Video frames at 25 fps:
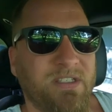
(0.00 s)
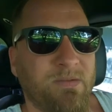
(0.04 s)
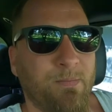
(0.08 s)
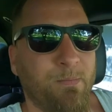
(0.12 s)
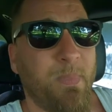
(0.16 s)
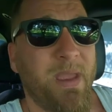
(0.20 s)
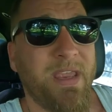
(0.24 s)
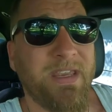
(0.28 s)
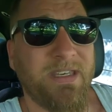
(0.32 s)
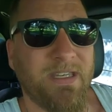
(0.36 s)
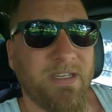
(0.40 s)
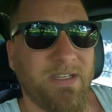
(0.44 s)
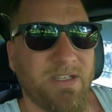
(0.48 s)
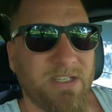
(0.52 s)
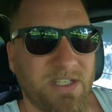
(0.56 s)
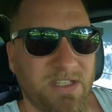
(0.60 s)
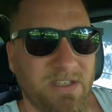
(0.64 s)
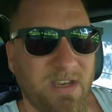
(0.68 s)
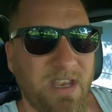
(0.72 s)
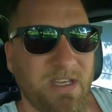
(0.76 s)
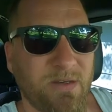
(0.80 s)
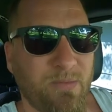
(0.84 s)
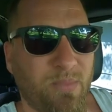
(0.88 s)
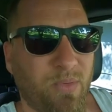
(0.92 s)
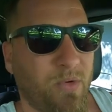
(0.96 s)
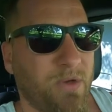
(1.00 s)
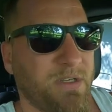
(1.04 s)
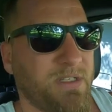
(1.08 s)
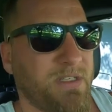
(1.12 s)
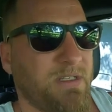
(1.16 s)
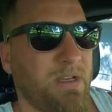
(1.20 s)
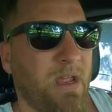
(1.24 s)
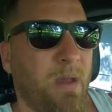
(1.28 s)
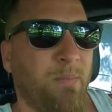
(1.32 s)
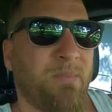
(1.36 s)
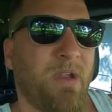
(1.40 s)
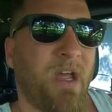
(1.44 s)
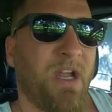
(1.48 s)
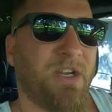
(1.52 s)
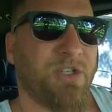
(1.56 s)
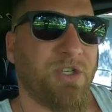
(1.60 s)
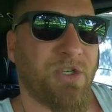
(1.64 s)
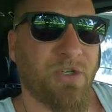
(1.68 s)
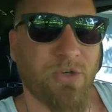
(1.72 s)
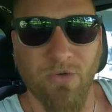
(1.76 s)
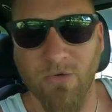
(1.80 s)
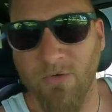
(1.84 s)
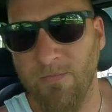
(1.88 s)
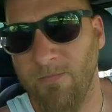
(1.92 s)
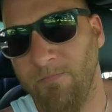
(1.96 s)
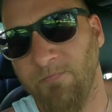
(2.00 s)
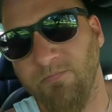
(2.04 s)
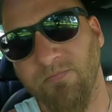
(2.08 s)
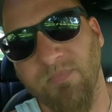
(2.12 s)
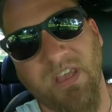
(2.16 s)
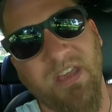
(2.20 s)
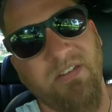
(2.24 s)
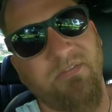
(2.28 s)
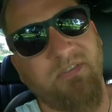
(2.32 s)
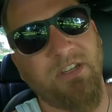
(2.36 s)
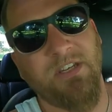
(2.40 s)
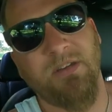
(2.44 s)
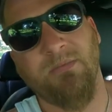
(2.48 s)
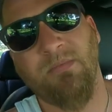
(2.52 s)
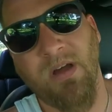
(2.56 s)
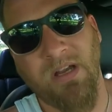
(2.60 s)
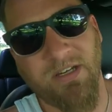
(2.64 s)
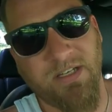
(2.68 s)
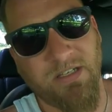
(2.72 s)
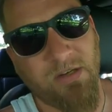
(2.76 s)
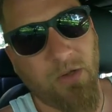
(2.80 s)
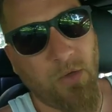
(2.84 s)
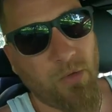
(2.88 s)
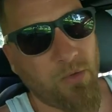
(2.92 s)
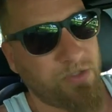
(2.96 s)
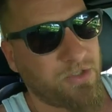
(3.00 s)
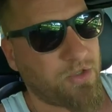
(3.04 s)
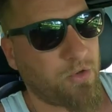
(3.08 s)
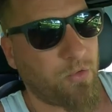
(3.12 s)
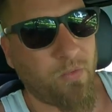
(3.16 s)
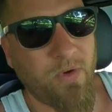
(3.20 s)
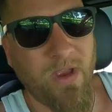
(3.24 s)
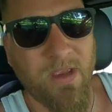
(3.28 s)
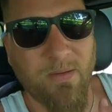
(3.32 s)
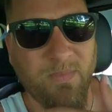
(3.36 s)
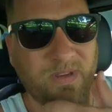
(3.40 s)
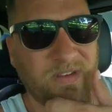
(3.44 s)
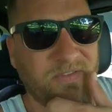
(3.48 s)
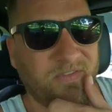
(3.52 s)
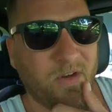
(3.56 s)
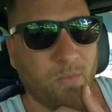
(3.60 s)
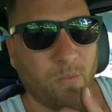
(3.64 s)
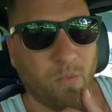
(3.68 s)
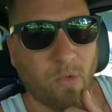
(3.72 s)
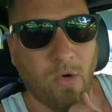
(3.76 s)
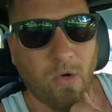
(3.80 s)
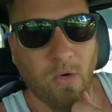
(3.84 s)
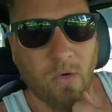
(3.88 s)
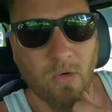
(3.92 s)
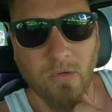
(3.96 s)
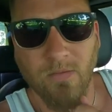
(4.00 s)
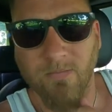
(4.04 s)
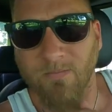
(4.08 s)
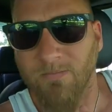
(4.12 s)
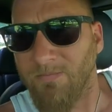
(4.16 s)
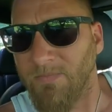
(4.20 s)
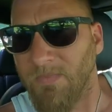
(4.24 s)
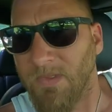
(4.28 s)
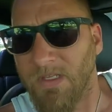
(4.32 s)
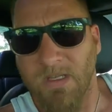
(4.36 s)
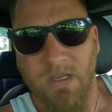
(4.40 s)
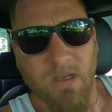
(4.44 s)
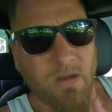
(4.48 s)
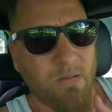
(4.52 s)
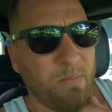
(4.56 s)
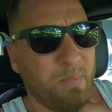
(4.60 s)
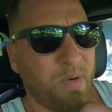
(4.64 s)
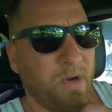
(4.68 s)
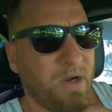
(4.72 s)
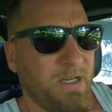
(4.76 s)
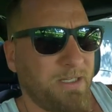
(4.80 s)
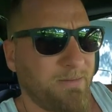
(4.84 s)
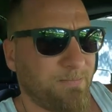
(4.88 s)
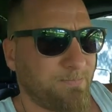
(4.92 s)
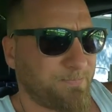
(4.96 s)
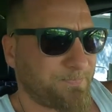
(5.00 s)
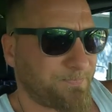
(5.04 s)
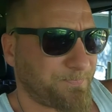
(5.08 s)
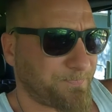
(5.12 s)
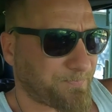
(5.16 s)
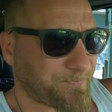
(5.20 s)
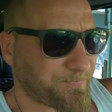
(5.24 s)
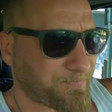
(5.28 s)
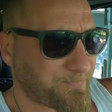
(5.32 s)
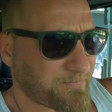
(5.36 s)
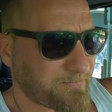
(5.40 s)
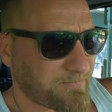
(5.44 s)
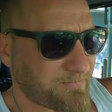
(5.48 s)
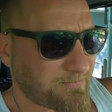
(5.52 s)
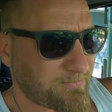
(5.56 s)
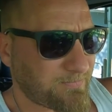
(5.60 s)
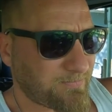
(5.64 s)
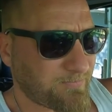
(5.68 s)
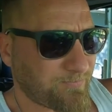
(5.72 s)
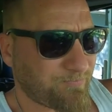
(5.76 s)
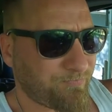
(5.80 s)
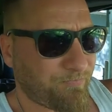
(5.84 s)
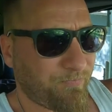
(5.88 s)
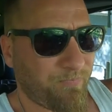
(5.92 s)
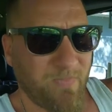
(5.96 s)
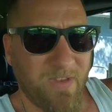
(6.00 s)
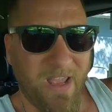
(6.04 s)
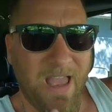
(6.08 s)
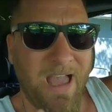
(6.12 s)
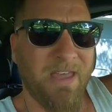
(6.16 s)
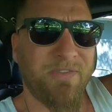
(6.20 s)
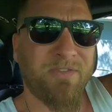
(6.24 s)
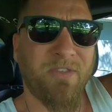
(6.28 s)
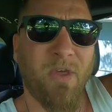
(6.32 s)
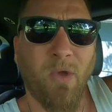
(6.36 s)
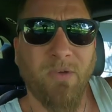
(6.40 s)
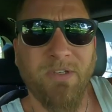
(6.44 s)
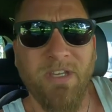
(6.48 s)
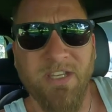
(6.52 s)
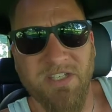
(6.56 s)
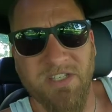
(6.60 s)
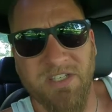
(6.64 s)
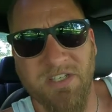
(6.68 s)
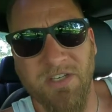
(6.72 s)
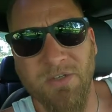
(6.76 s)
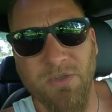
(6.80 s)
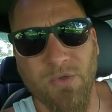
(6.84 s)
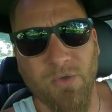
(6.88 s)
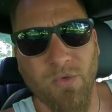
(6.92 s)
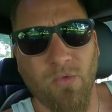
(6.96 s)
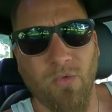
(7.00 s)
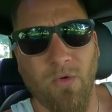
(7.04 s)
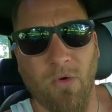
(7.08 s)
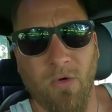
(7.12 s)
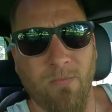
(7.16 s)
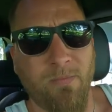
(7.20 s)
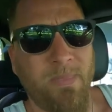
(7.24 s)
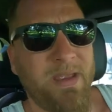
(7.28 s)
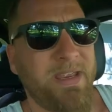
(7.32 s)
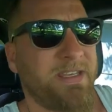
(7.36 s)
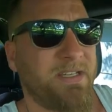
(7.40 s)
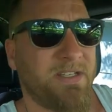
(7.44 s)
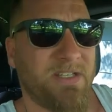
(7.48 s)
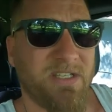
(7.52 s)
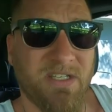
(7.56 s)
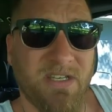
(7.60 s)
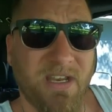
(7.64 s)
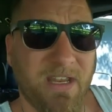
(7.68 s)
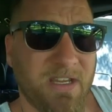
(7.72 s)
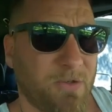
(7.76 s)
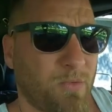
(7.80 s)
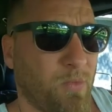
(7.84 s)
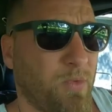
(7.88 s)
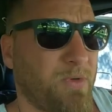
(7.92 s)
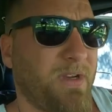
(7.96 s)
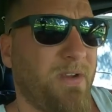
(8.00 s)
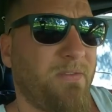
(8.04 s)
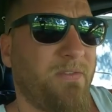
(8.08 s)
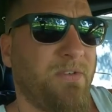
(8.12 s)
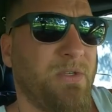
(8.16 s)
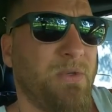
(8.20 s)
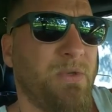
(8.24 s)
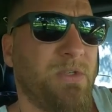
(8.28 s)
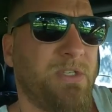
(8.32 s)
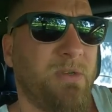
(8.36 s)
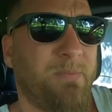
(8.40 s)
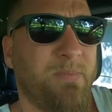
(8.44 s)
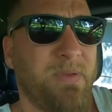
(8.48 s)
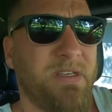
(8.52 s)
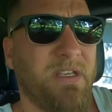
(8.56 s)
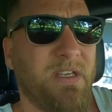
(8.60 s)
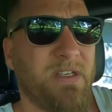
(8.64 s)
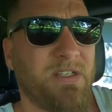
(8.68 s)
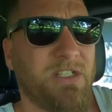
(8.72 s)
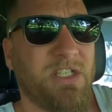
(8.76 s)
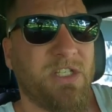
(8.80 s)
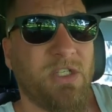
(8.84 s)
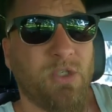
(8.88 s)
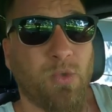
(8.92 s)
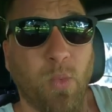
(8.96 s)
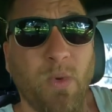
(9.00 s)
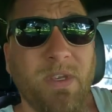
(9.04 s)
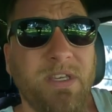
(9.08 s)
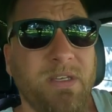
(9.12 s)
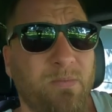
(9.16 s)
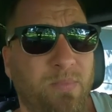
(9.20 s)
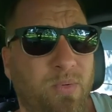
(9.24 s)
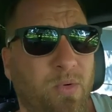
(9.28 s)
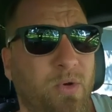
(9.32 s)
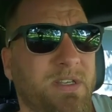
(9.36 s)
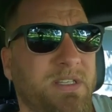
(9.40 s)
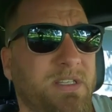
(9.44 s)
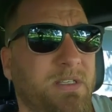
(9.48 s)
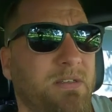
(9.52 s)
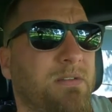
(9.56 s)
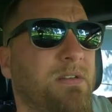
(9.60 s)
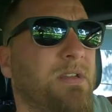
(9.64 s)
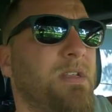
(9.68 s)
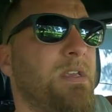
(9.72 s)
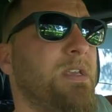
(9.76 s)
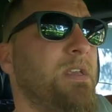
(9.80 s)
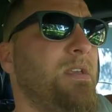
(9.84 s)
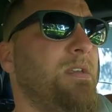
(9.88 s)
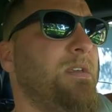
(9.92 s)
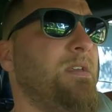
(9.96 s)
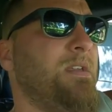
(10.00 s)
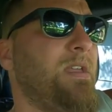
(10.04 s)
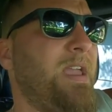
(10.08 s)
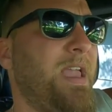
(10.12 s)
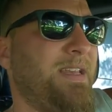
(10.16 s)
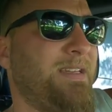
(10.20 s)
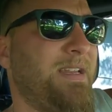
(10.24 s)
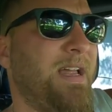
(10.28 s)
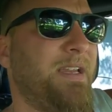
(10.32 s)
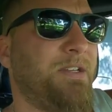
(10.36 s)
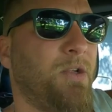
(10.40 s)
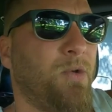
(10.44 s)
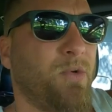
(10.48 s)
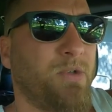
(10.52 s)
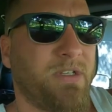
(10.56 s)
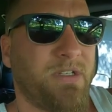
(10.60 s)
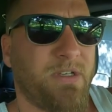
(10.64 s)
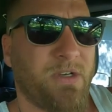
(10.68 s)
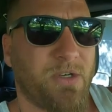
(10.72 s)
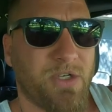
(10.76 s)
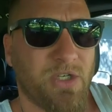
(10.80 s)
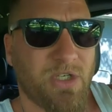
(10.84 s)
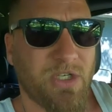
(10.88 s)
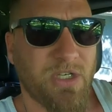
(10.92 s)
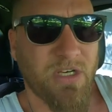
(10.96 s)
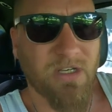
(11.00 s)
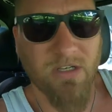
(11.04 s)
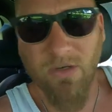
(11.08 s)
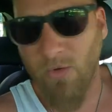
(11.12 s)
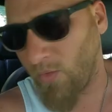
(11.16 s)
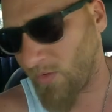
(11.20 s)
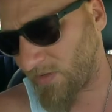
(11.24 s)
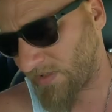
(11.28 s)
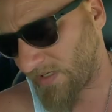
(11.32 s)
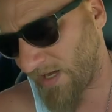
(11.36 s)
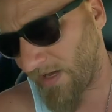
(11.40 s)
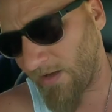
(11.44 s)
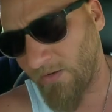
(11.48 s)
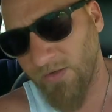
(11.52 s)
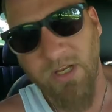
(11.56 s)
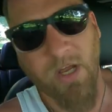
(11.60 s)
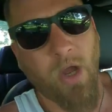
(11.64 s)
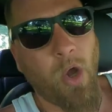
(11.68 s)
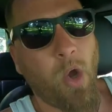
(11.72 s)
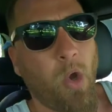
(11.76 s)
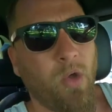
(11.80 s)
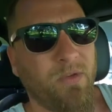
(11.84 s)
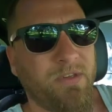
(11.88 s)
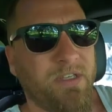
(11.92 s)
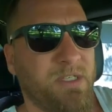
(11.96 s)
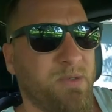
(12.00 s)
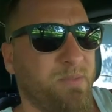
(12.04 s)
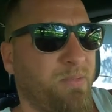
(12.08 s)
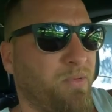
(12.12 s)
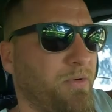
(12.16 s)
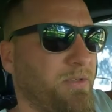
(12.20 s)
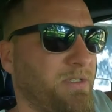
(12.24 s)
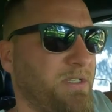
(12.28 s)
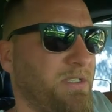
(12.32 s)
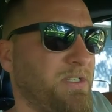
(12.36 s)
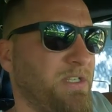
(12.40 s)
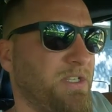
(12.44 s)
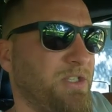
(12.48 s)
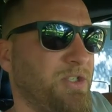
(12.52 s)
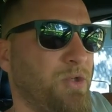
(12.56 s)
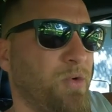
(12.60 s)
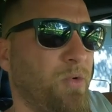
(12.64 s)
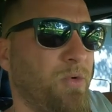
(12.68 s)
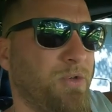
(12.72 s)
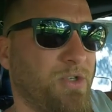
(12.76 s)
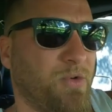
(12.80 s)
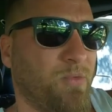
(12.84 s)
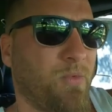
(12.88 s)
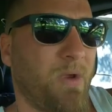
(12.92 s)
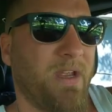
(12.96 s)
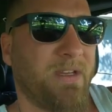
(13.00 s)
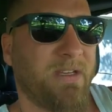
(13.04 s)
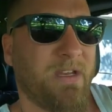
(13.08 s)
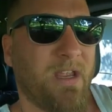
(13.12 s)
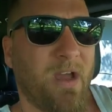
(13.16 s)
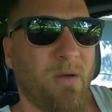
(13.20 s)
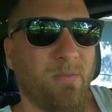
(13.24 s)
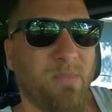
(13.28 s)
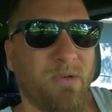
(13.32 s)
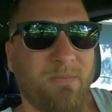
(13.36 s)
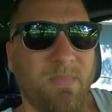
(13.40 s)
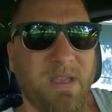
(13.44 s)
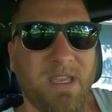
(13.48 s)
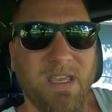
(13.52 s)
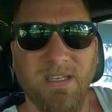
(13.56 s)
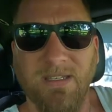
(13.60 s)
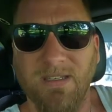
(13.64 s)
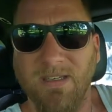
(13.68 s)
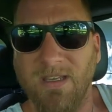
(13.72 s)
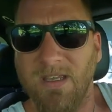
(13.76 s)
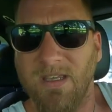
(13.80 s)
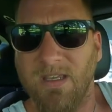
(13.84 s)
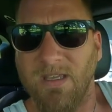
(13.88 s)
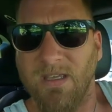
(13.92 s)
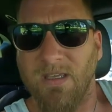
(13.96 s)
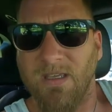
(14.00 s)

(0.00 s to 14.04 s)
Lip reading: as Macon State Prison. I'm not sure. If anybody knows, correct me if I'm wrong. But I thought that Central or Macon State or whatever used to be a sweet prison. And I know that there's shit going down at all these prisons in Georgia right now. But man,